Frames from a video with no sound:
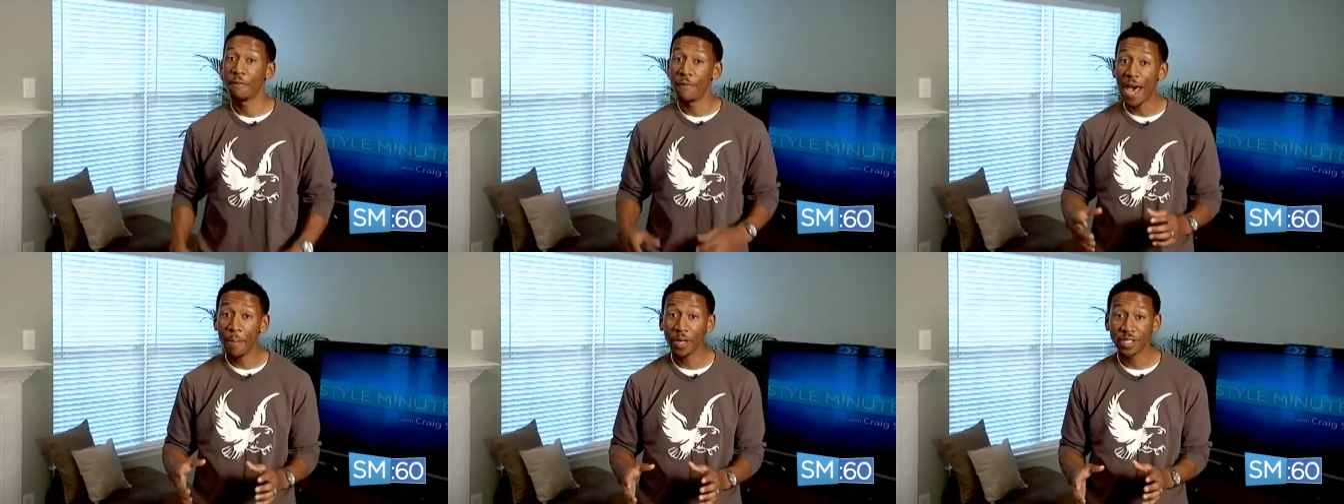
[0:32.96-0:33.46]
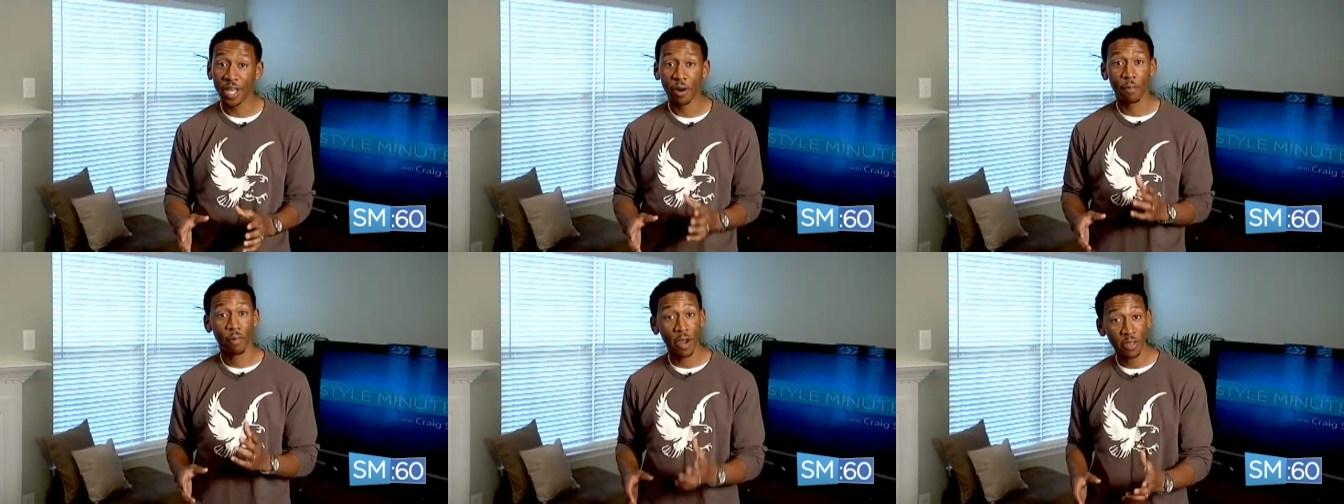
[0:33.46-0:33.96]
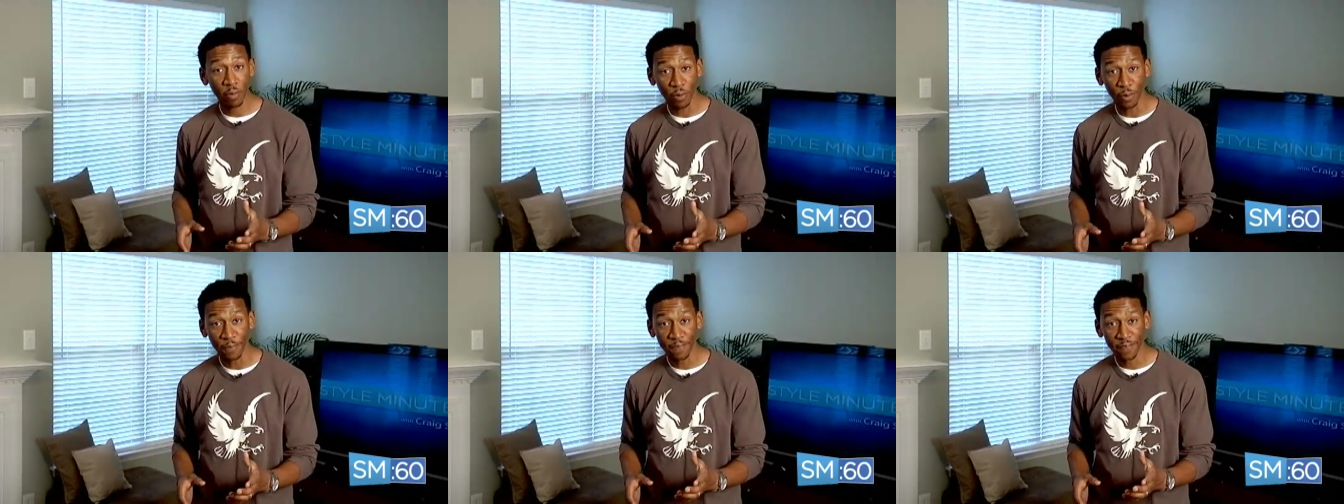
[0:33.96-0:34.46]
Fabrics that are
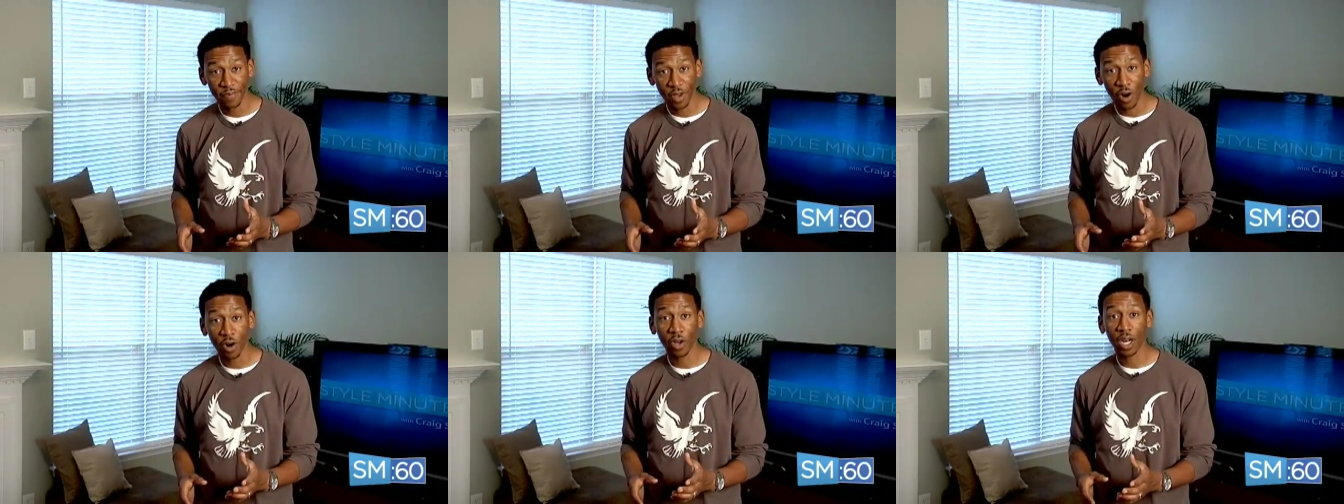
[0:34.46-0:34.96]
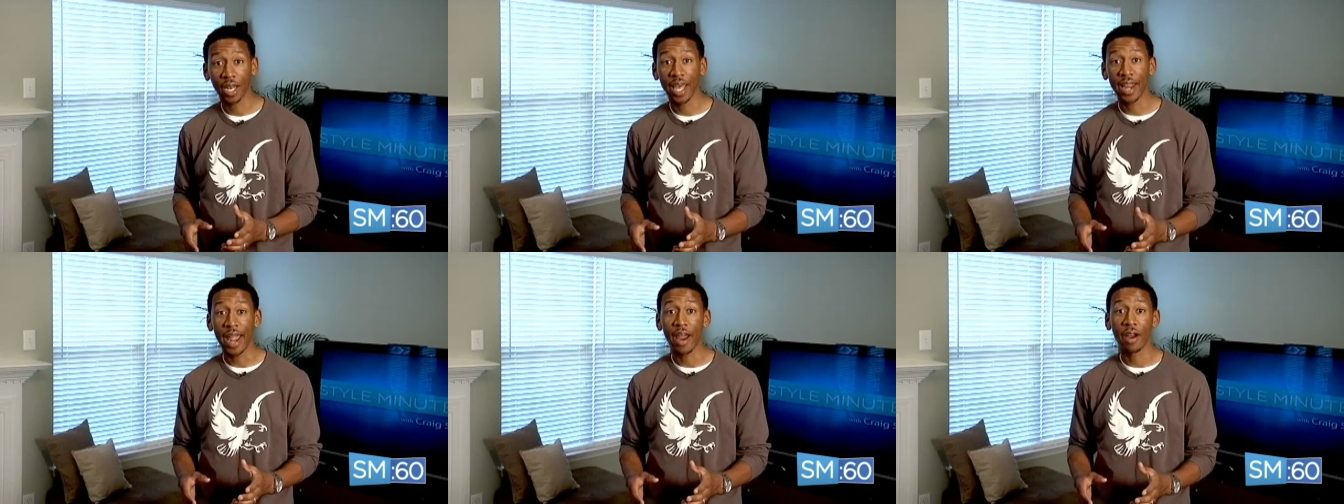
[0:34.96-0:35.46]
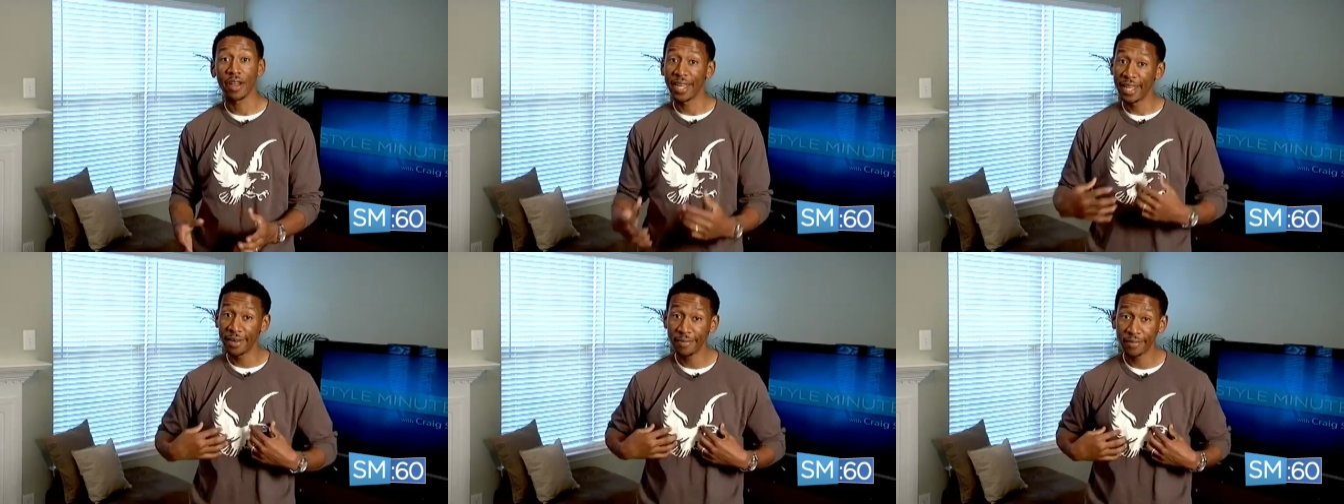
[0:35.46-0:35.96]
breathable are going to let air
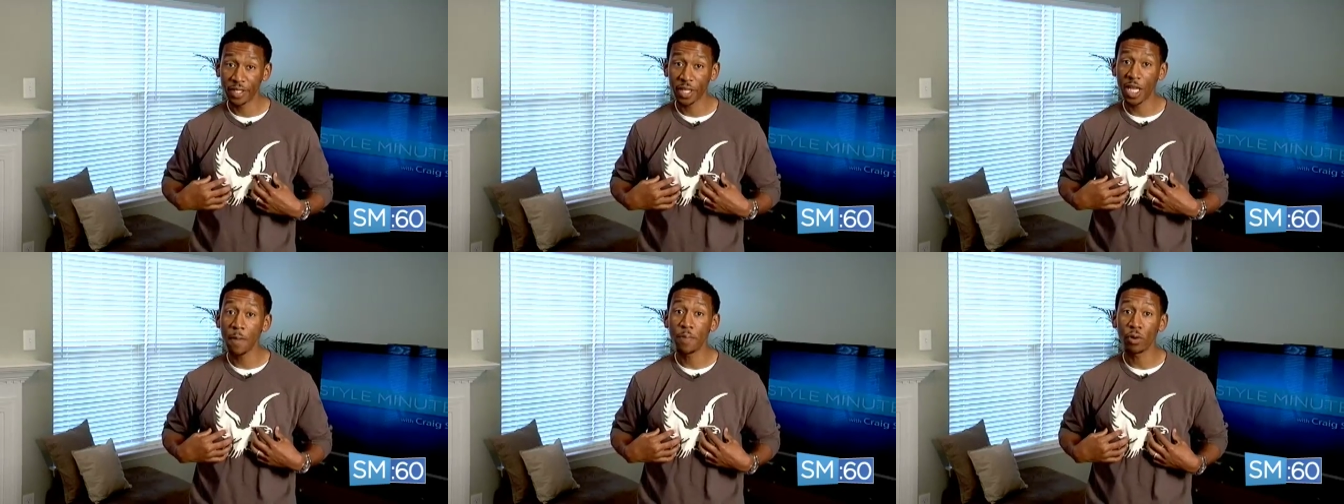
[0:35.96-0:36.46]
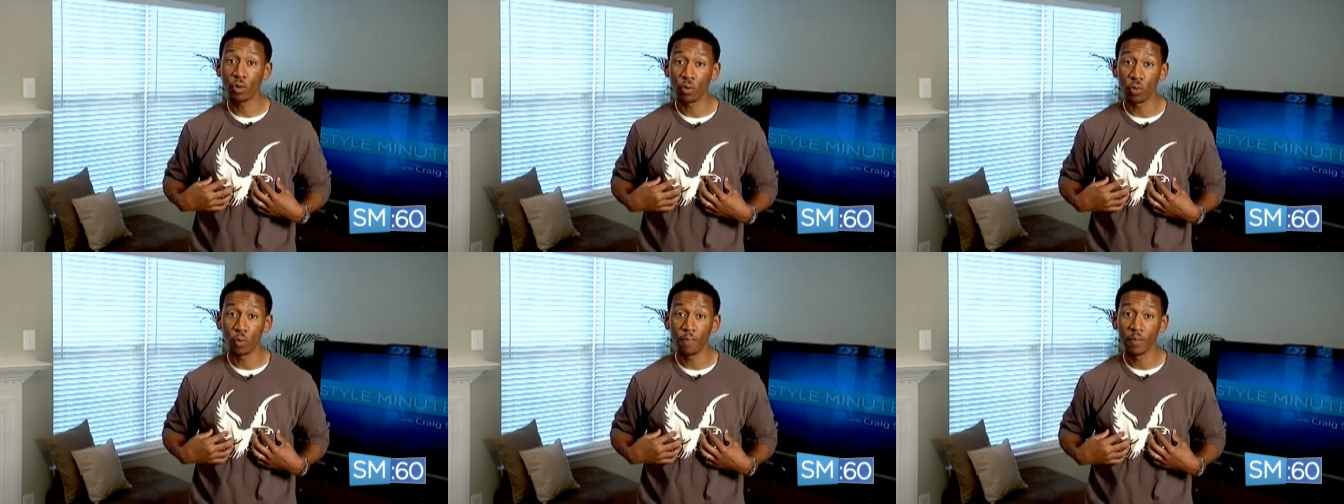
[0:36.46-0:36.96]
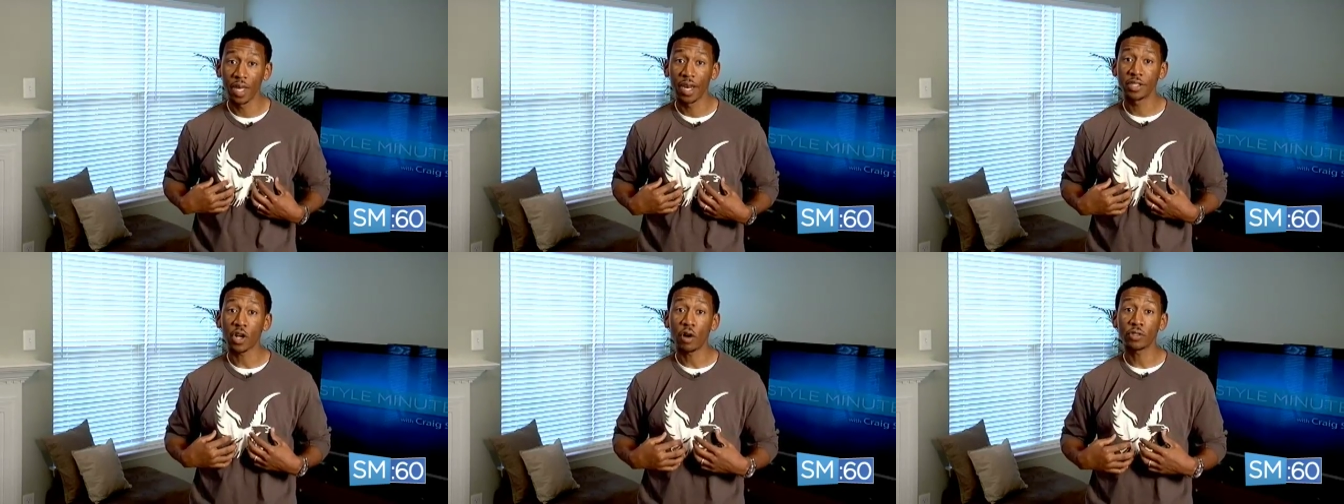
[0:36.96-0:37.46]
in to keep you cool.
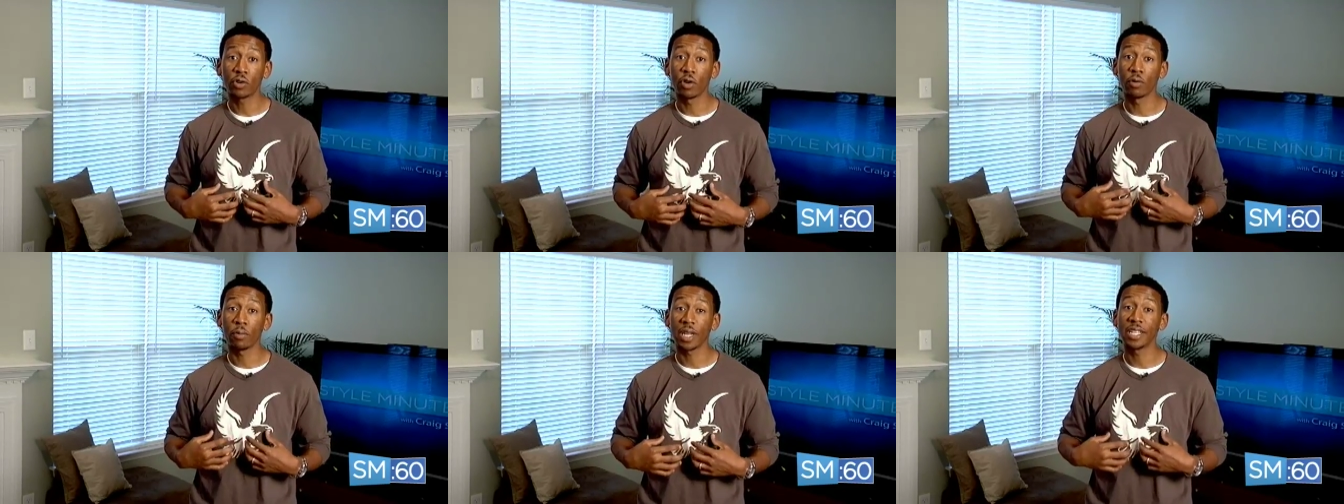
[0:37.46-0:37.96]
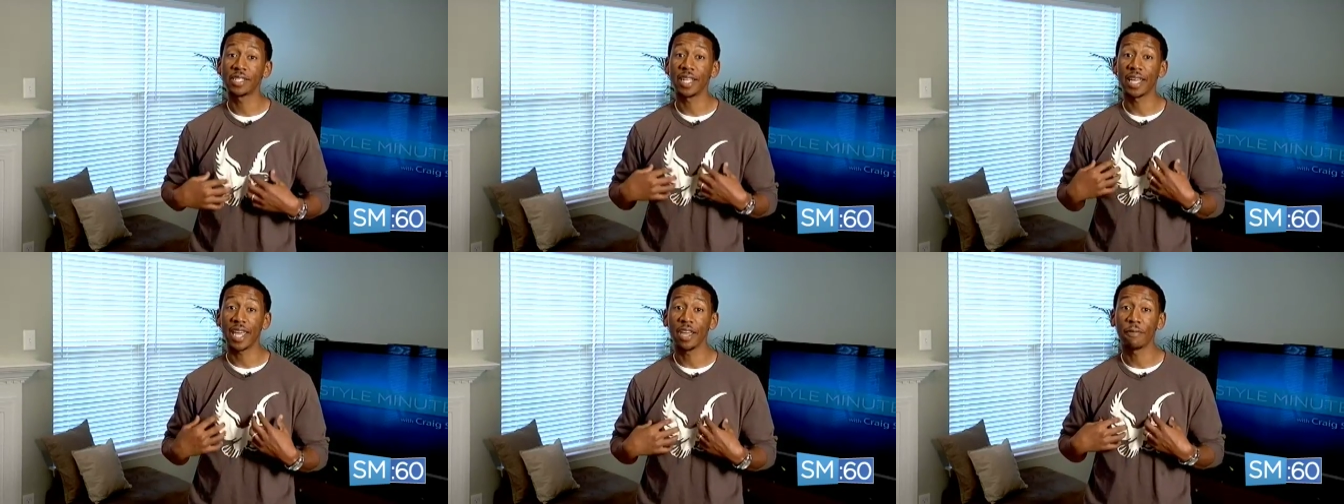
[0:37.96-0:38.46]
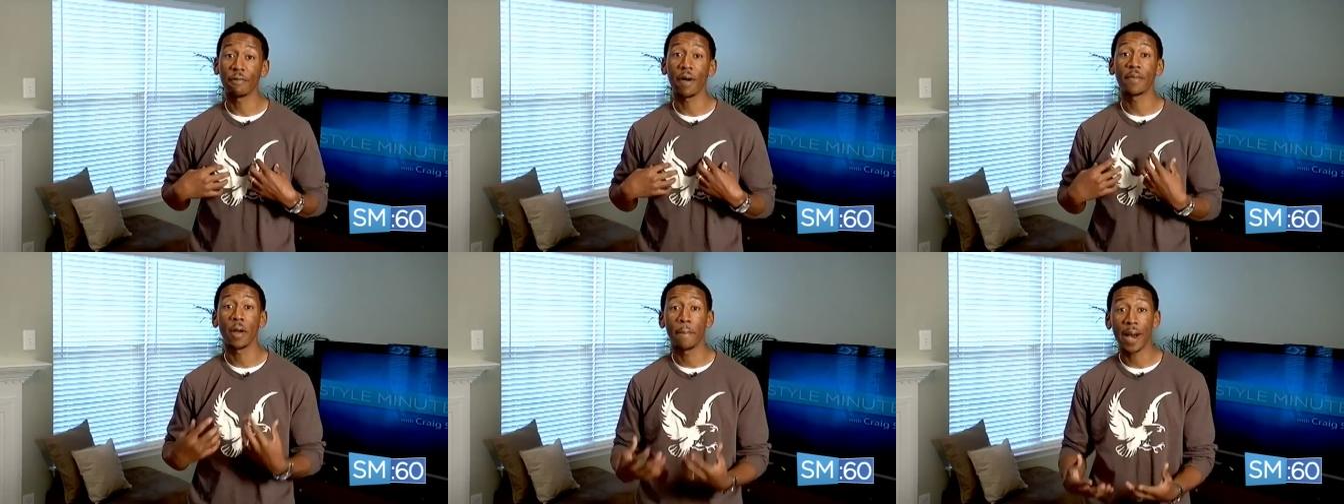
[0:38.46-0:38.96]
It's also going to release the heat
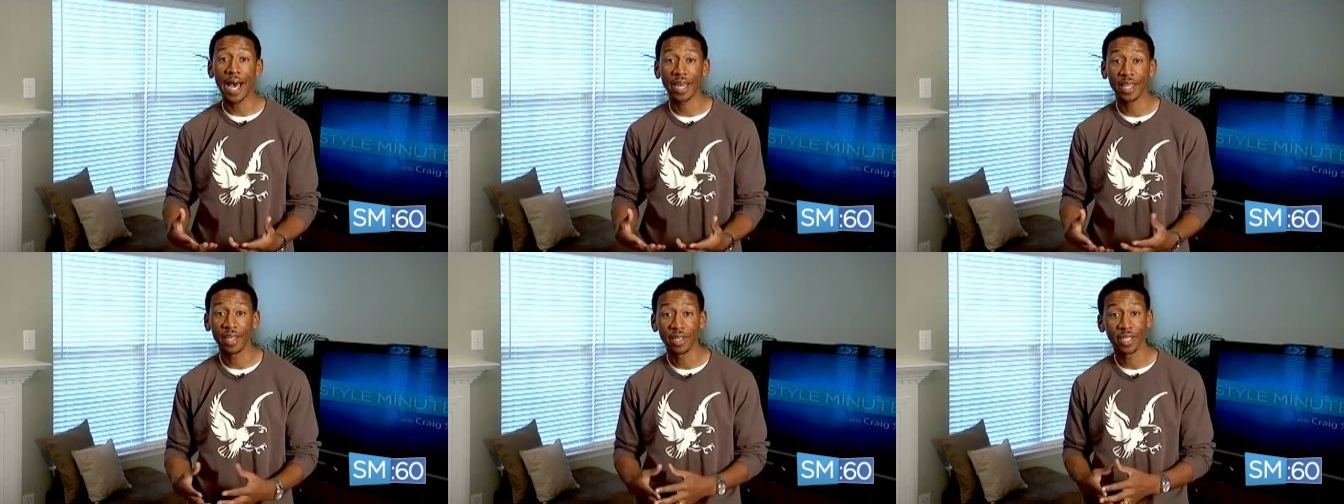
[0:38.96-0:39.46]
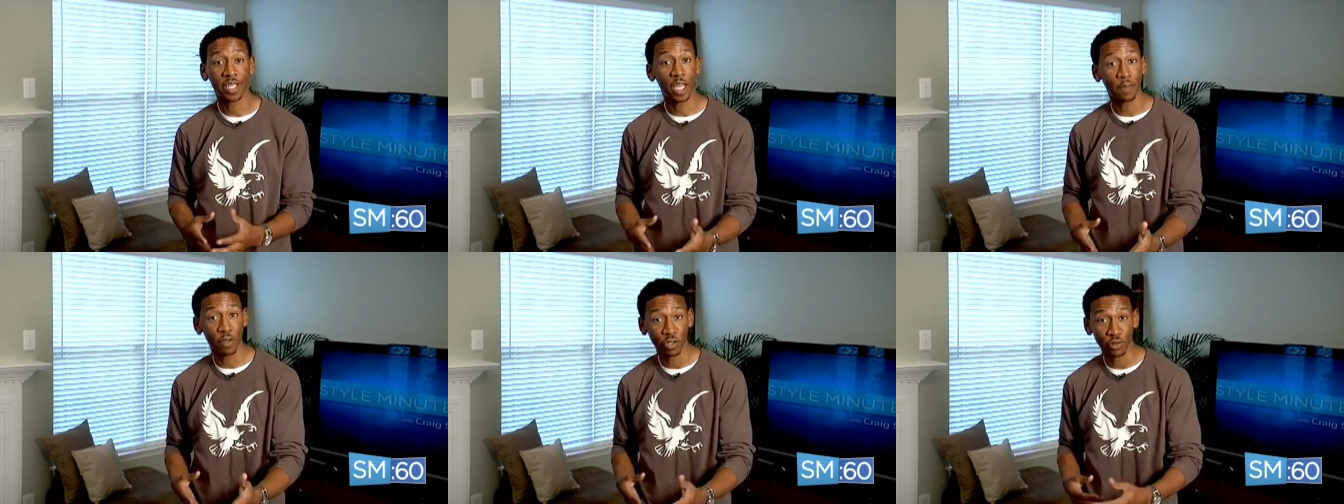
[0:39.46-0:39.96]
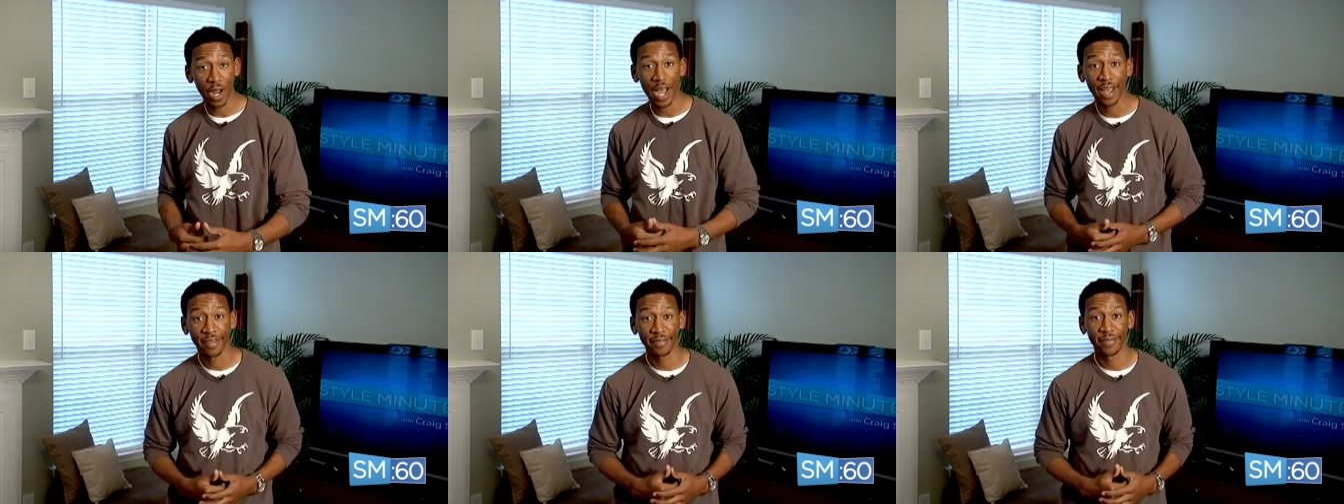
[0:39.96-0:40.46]
from your body to keep you dry.